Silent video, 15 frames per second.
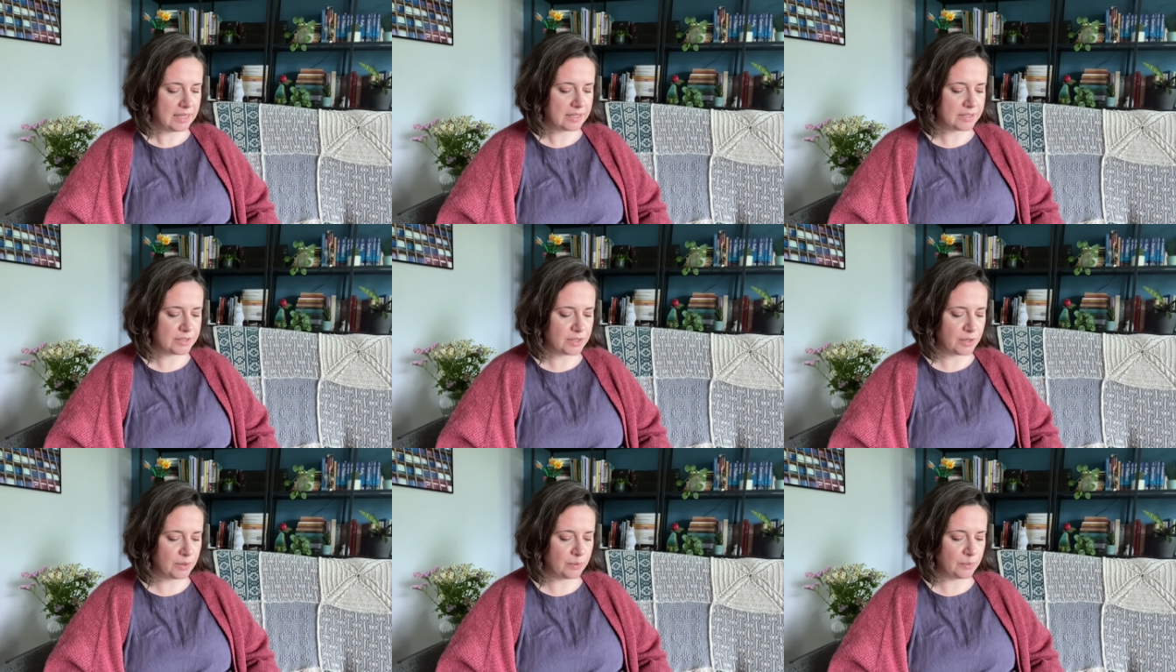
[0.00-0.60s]

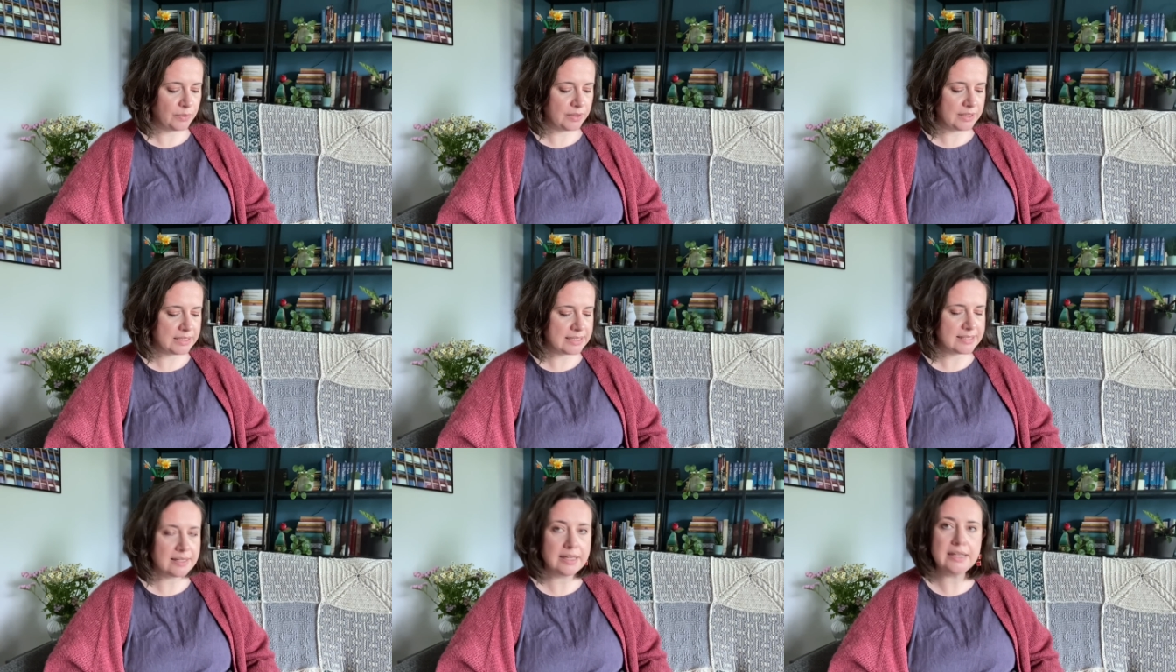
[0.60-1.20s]
So the
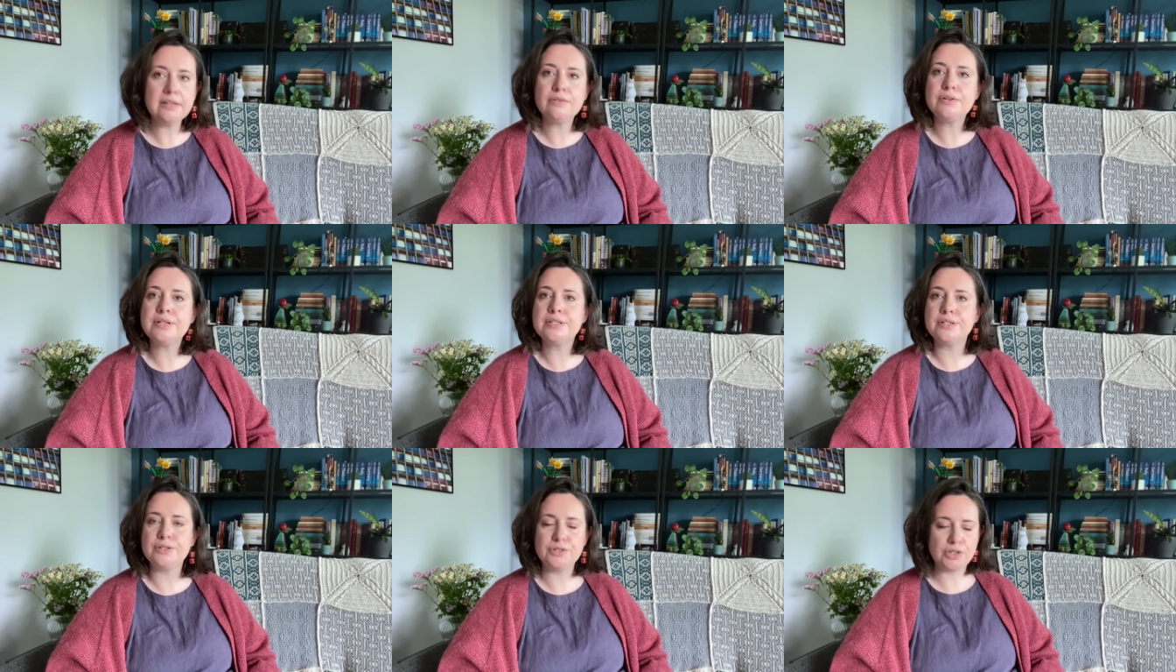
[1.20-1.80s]
designer
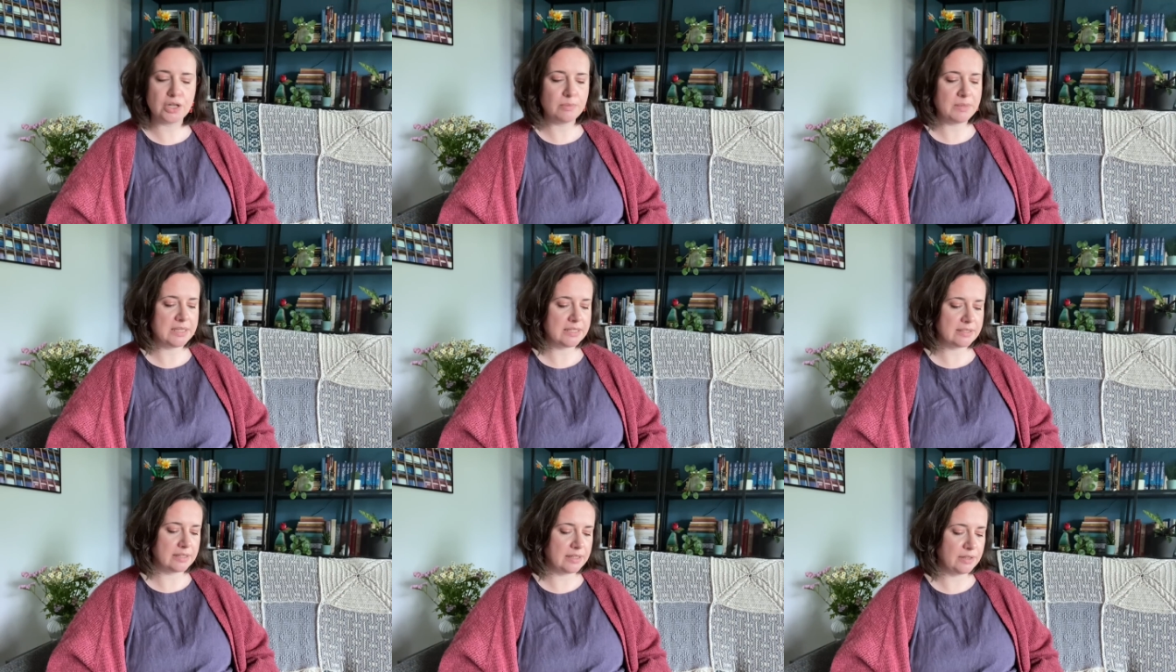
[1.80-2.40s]
is a German
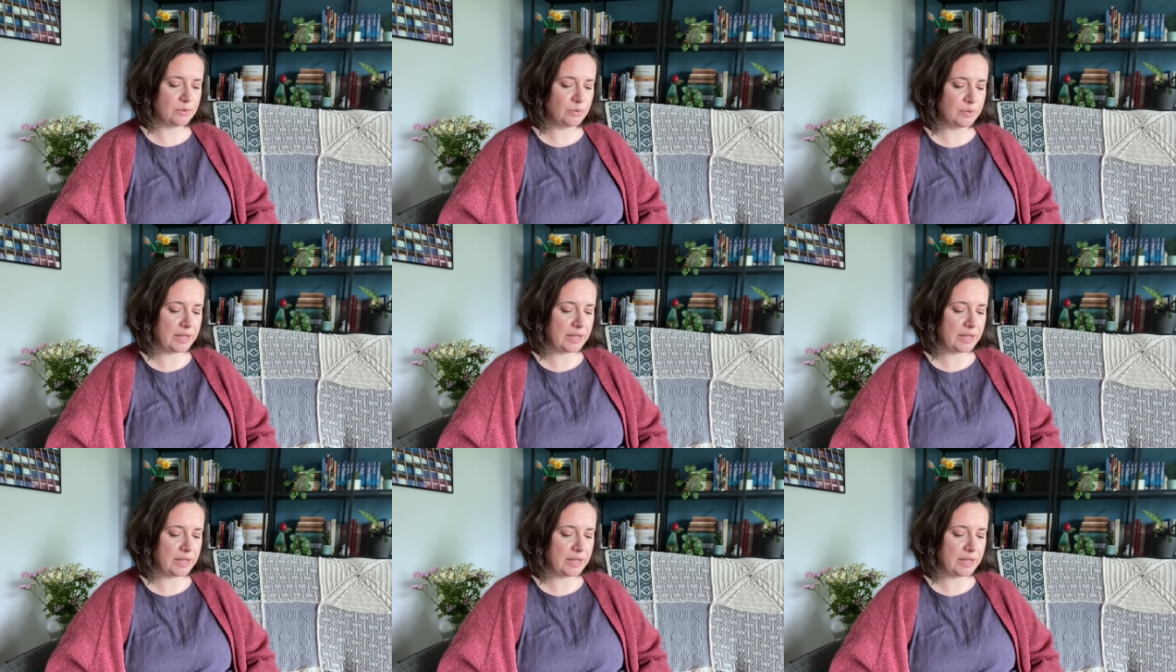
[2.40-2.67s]
designer called